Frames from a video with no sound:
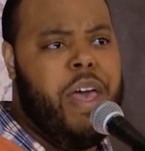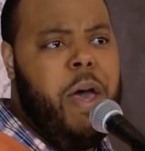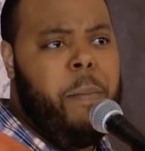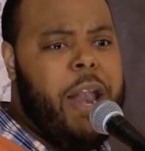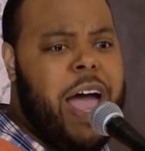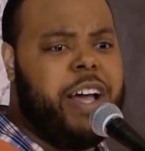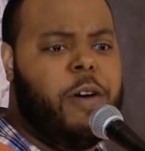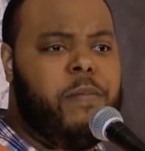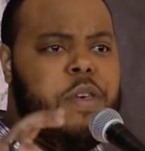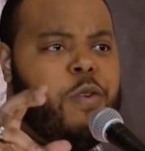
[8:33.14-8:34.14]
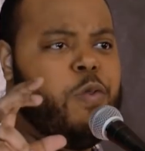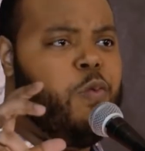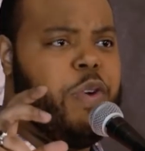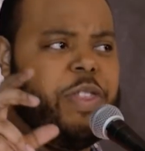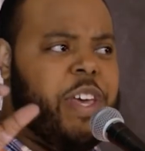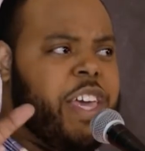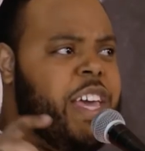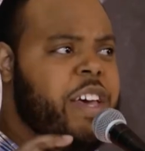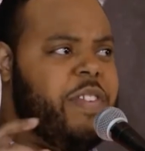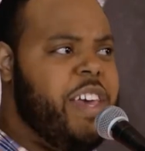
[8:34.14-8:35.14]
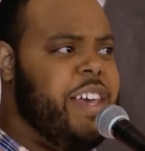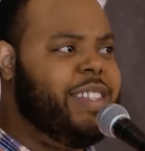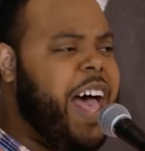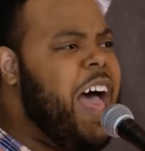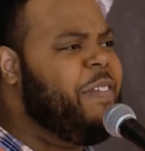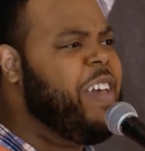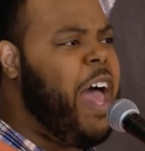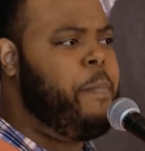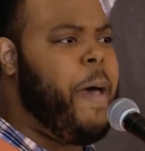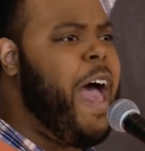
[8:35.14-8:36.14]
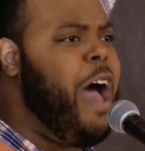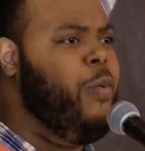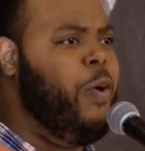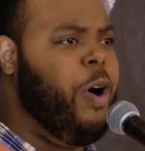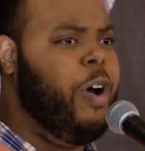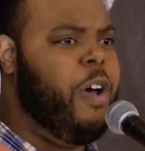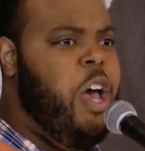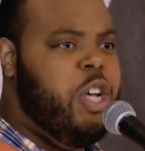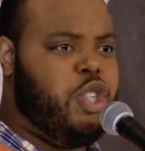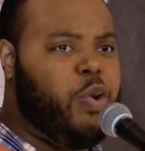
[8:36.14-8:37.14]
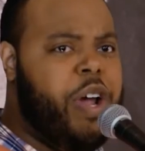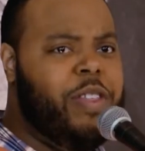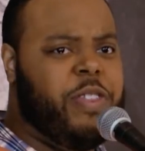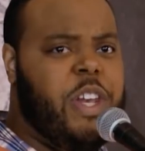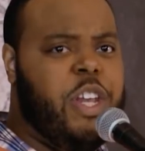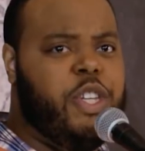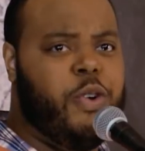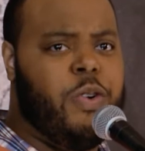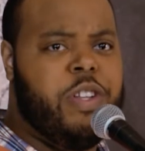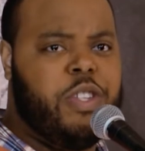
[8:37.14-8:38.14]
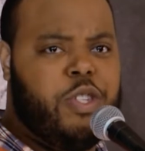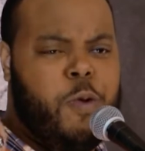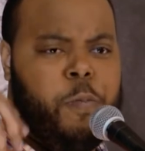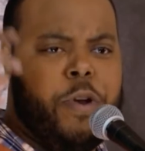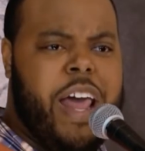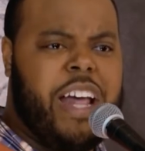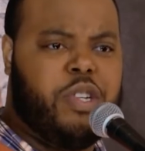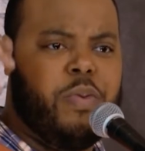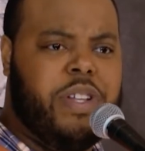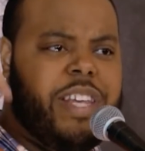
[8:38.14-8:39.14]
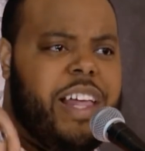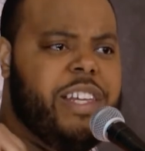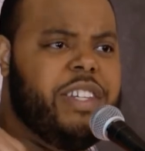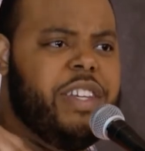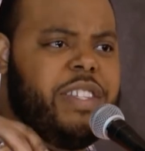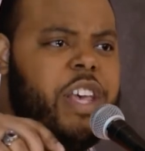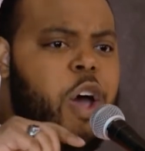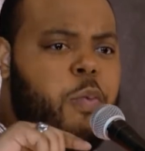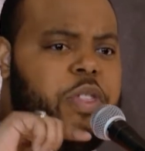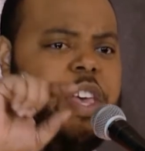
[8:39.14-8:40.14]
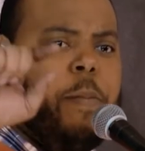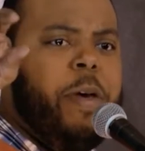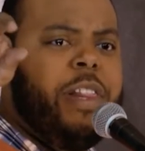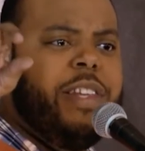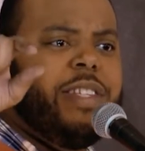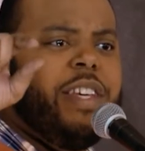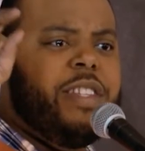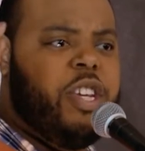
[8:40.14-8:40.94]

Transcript: But I commune with the King of Kings. I've got power, strength and endurance, supernatural intelligence with the ability to